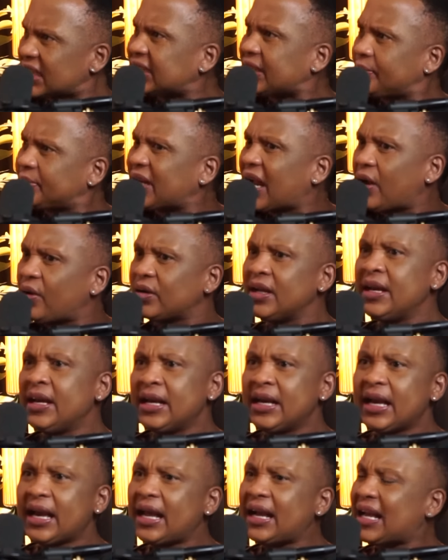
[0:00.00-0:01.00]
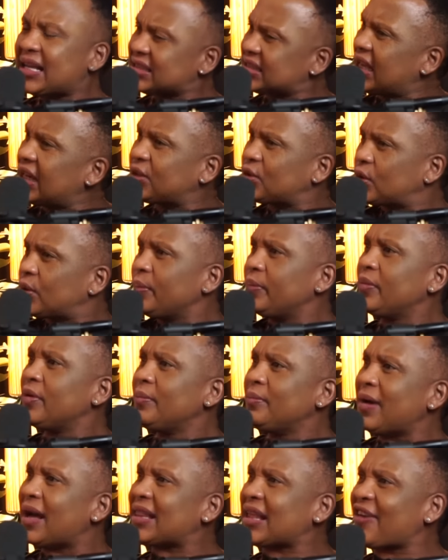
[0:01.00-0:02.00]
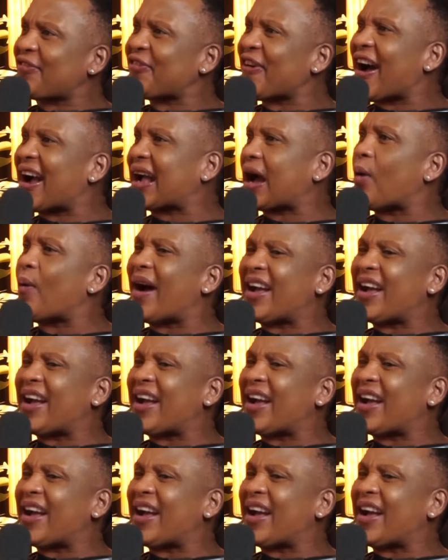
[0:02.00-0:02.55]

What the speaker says: him down. And I said, motherfucker, why